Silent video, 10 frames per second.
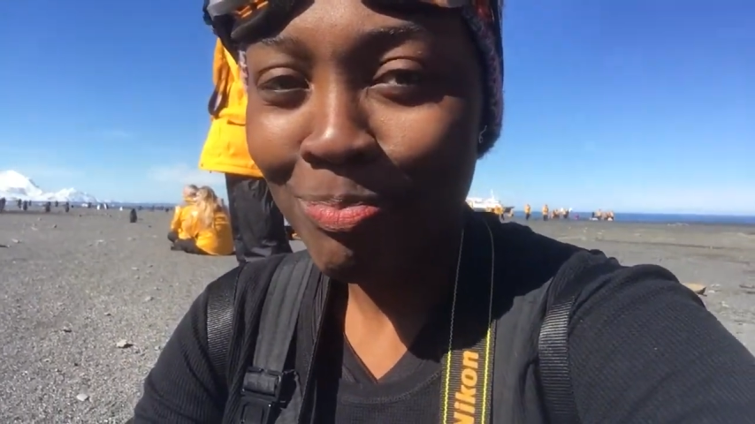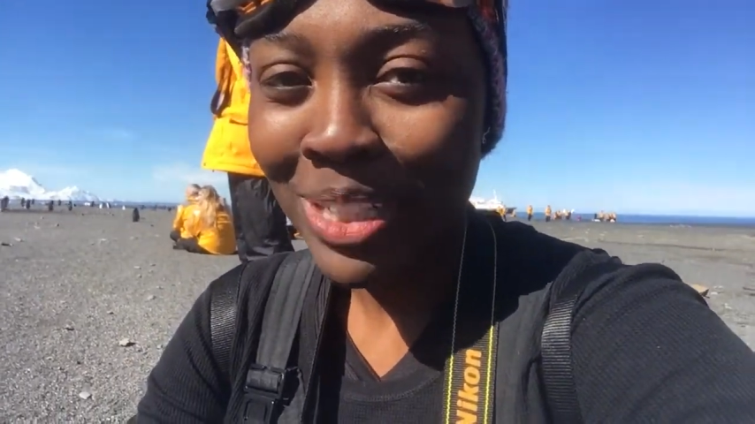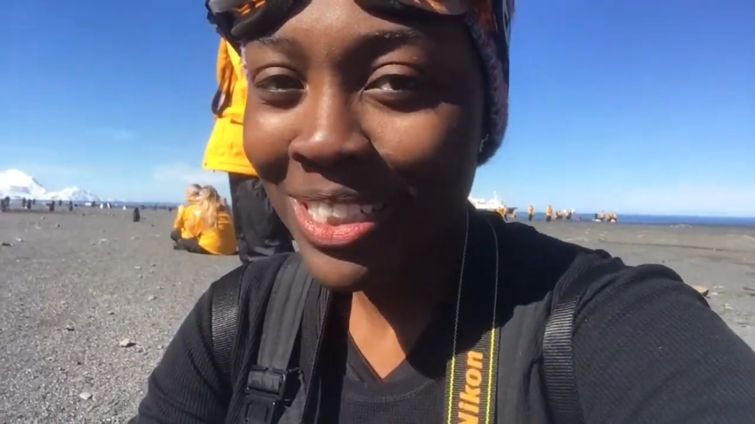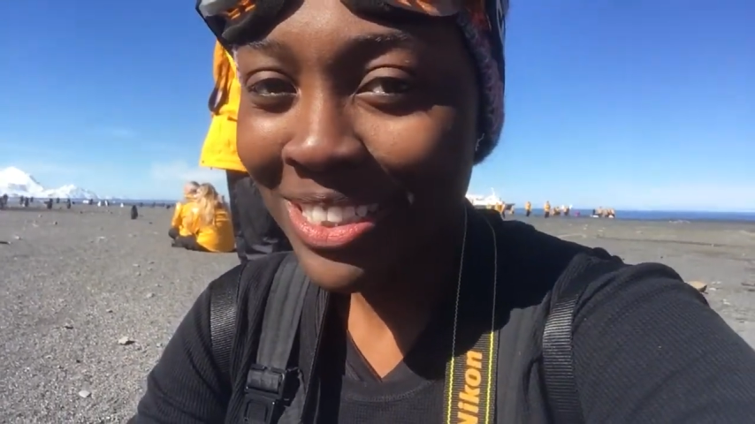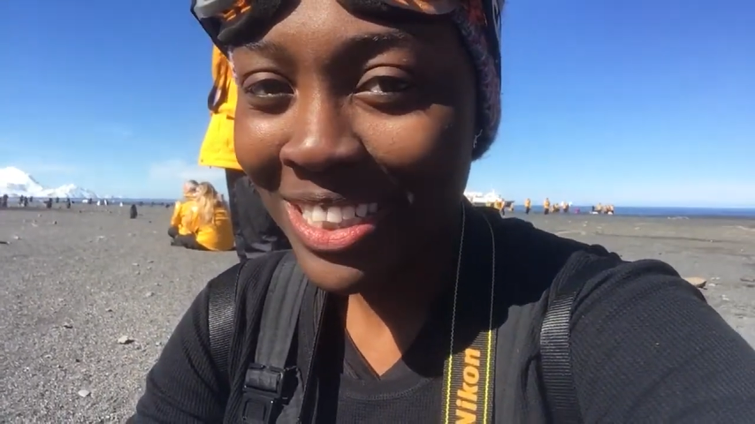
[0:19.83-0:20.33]

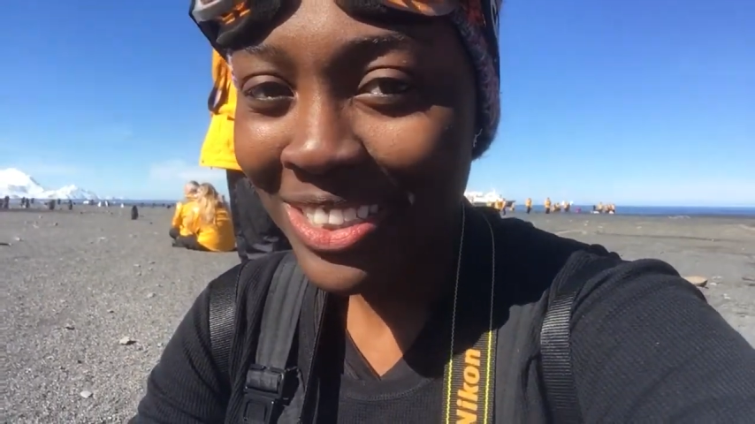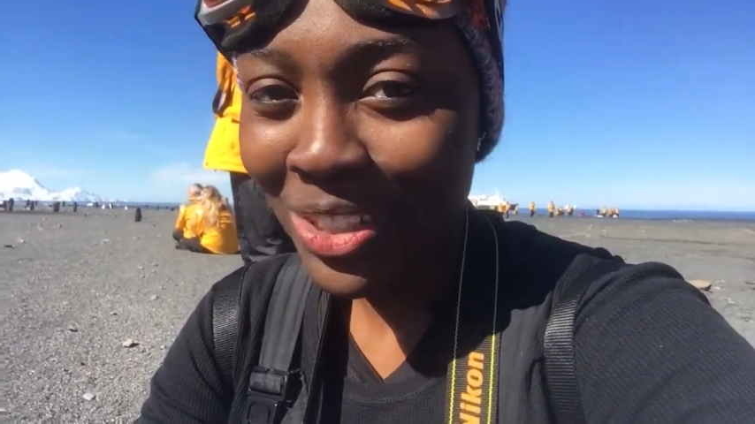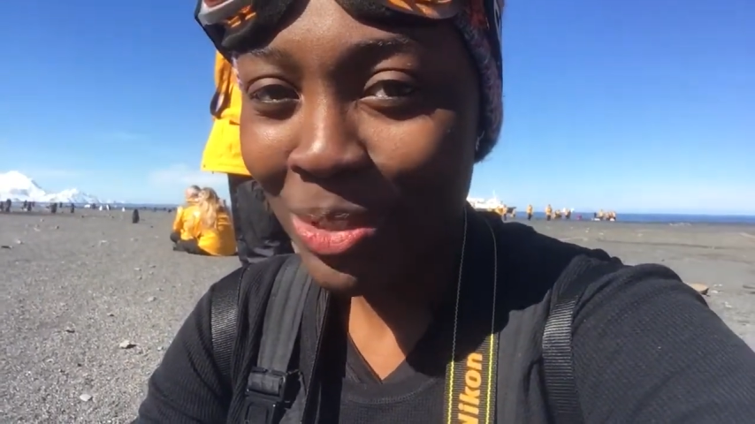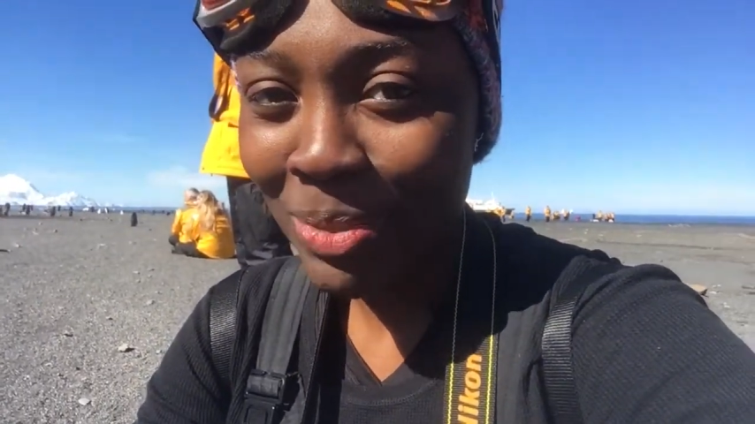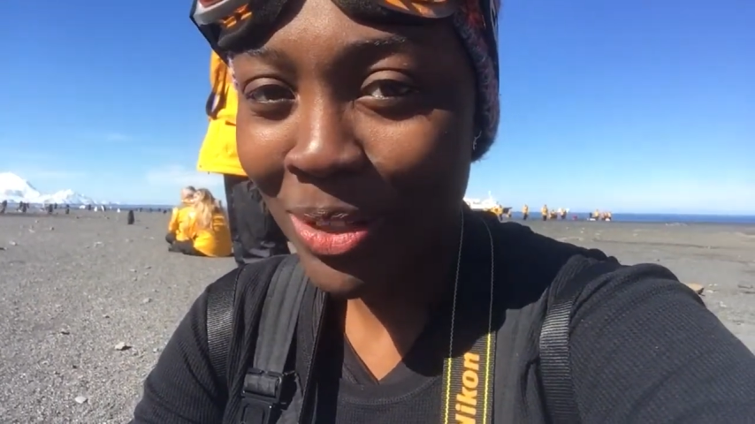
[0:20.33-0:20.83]
because they
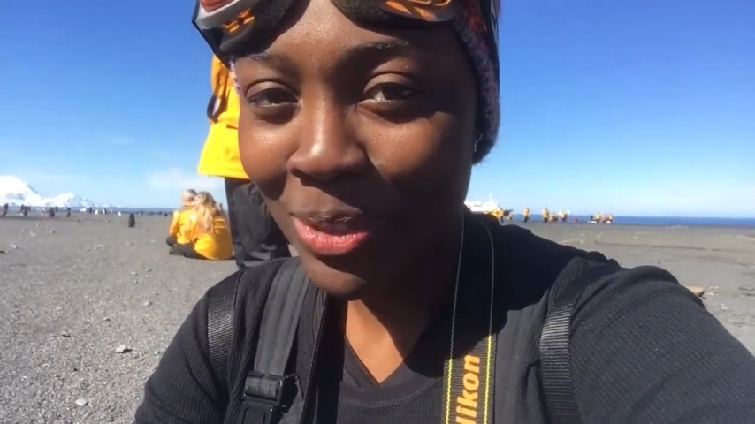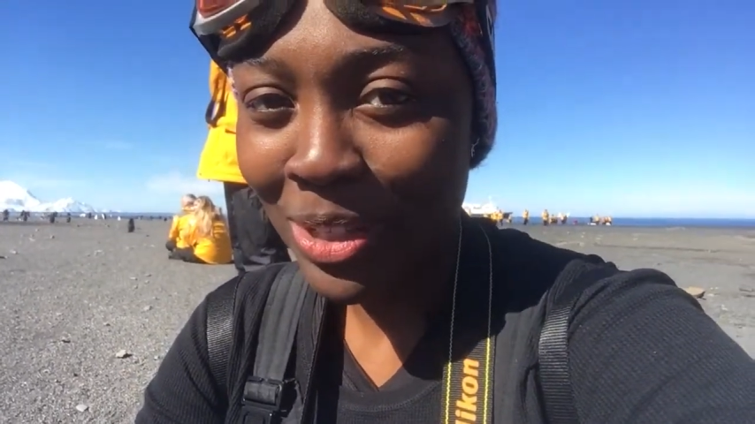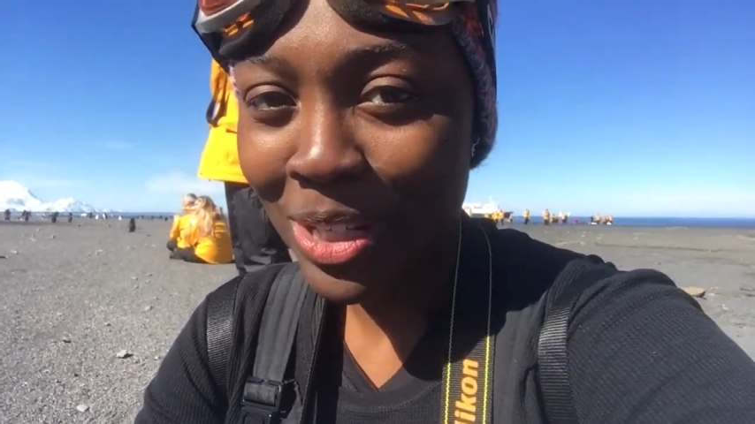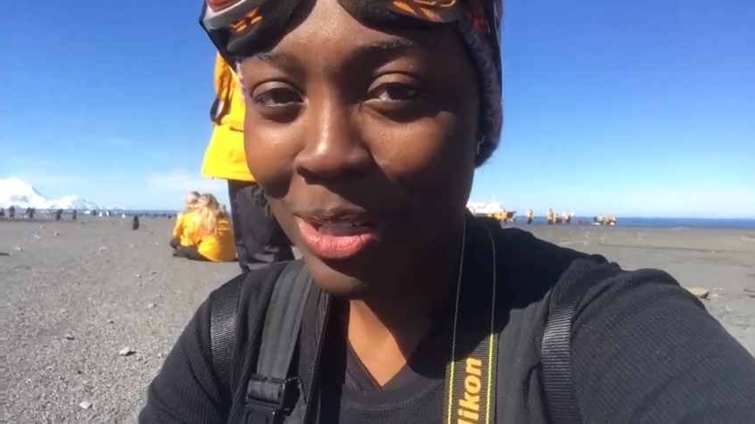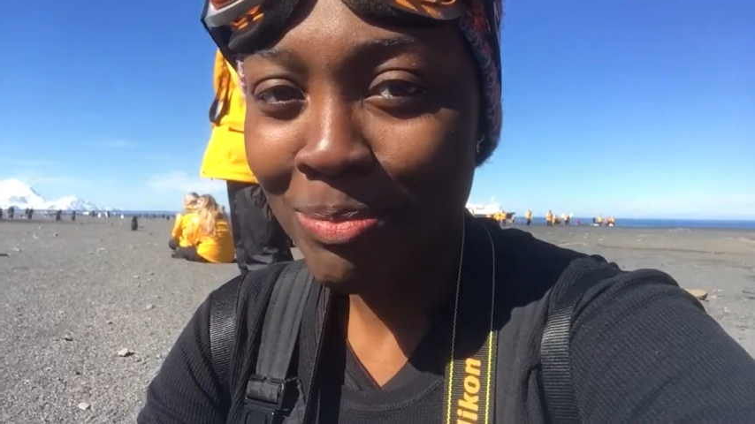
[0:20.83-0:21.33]
saw the
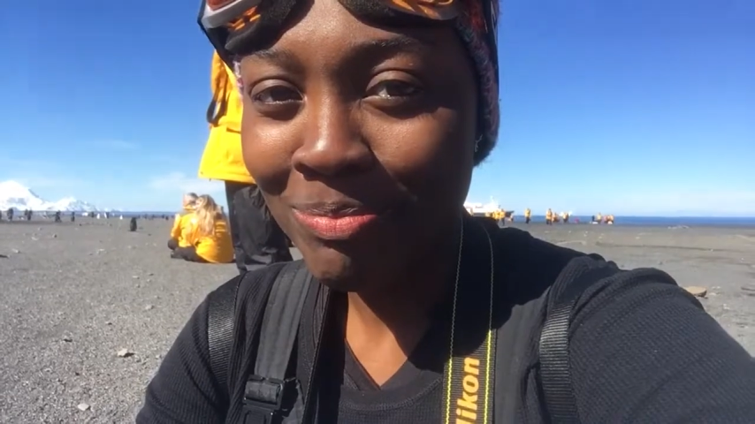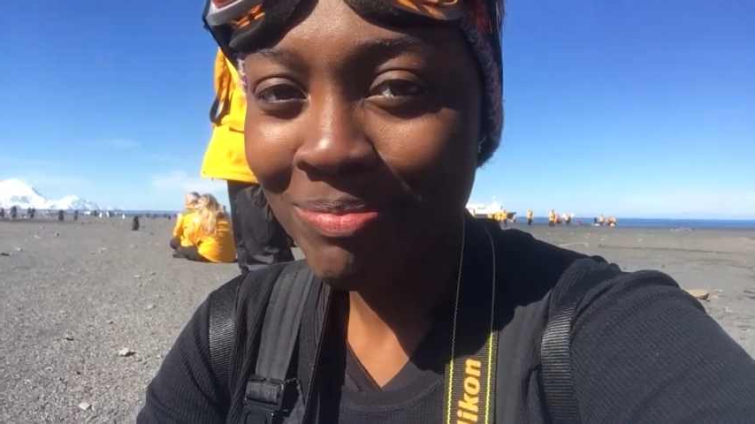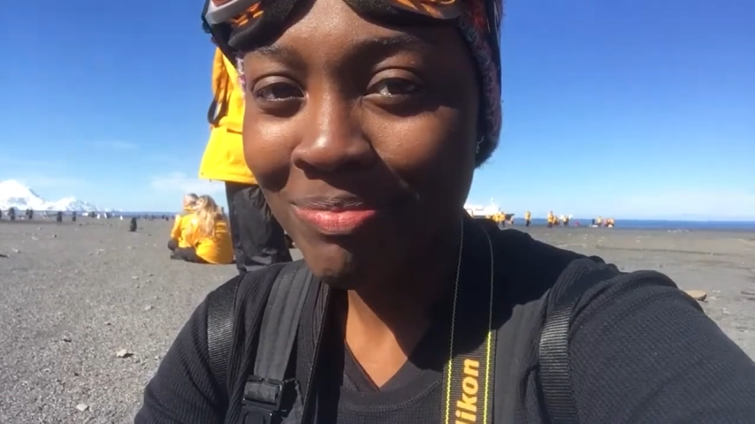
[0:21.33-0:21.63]
penguin come